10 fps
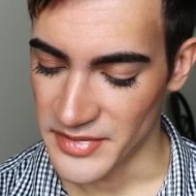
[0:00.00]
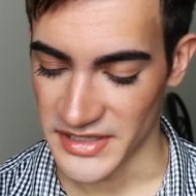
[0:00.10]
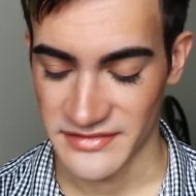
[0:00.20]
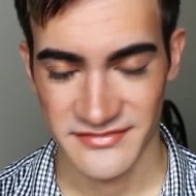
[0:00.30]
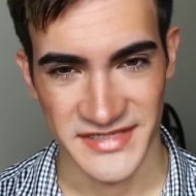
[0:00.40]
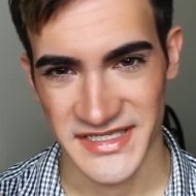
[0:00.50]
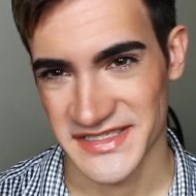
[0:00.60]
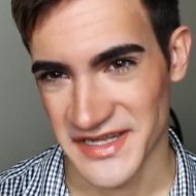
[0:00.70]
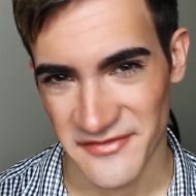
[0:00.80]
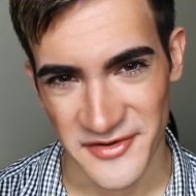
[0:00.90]
But
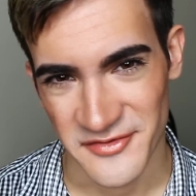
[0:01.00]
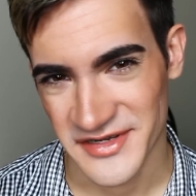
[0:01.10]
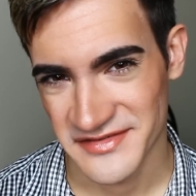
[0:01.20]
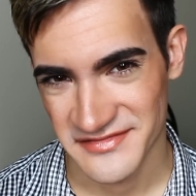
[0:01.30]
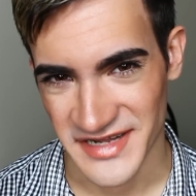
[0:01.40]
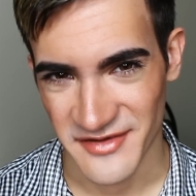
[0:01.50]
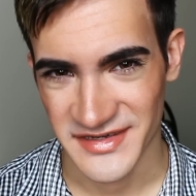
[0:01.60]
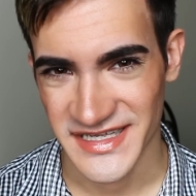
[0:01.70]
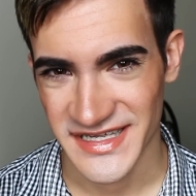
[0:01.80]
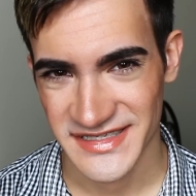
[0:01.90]
doesn't everyone
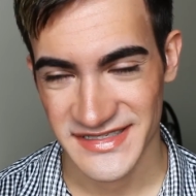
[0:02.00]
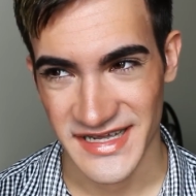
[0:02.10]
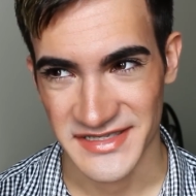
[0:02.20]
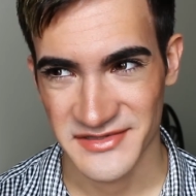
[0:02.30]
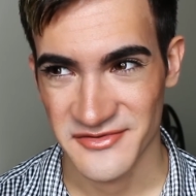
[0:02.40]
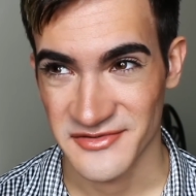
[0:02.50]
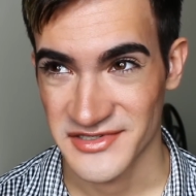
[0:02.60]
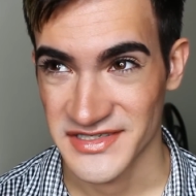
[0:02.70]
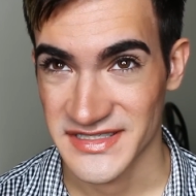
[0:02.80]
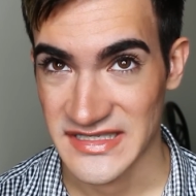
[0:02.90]
nowadays? High school
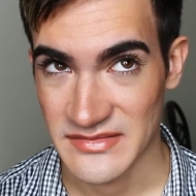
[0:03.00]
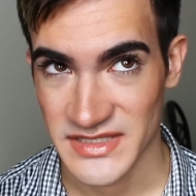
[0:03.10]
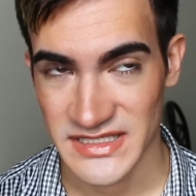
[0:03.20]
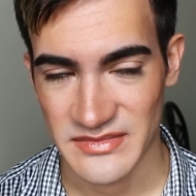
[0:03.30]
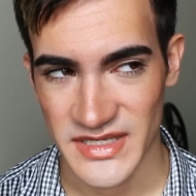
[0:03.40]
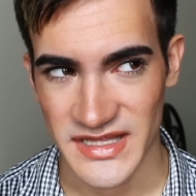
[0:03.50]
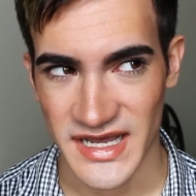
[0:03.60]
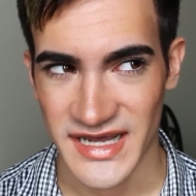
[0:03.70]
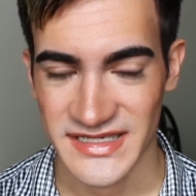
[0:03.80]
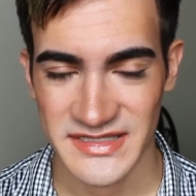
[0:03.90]
just seems to be the
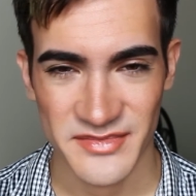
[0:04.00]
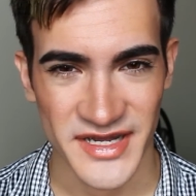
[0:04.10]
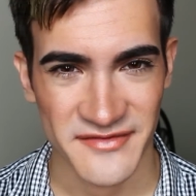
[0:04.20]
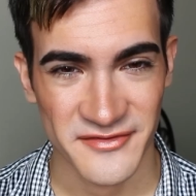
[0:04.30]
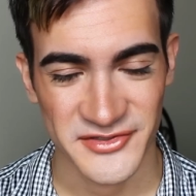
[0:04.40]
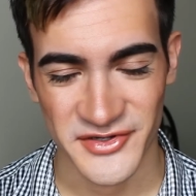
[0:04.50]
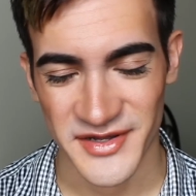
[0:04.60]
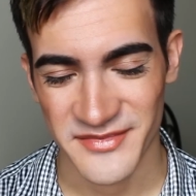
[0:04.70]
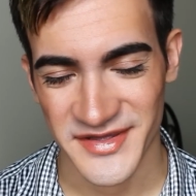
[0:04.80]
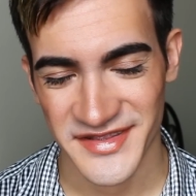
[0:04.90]
hot spot for
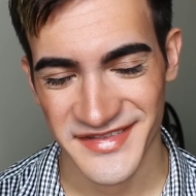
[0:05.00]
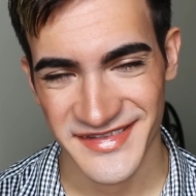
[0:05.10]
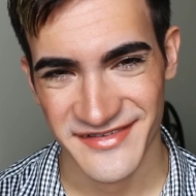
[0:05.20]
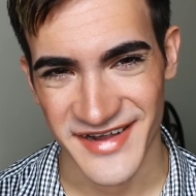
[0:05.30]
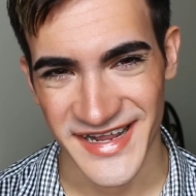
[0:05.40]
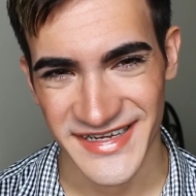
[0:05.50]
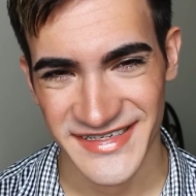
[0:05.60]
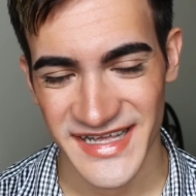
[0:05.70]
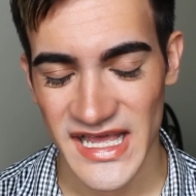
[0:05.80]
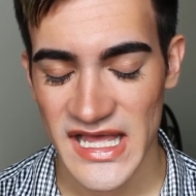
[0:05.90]
drama, right?
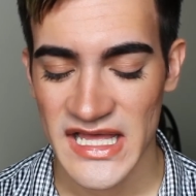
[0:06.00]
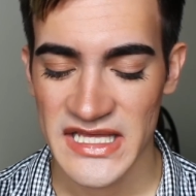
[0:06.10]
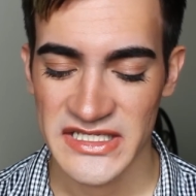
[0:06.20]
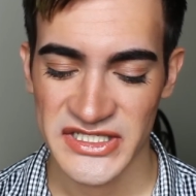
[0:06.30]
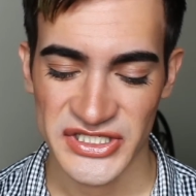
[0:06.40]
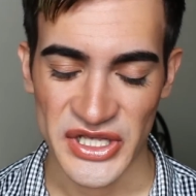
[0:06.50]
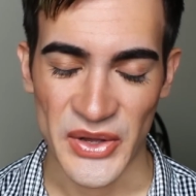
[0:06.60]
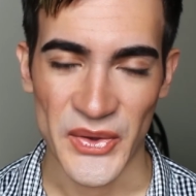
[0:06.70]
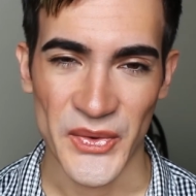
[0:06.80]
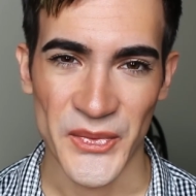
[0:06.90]

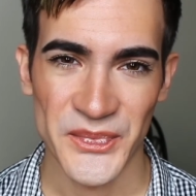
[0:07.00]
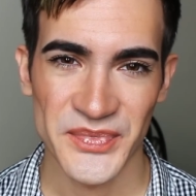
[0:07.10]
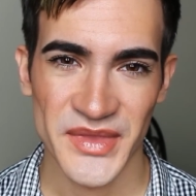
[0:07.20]
So,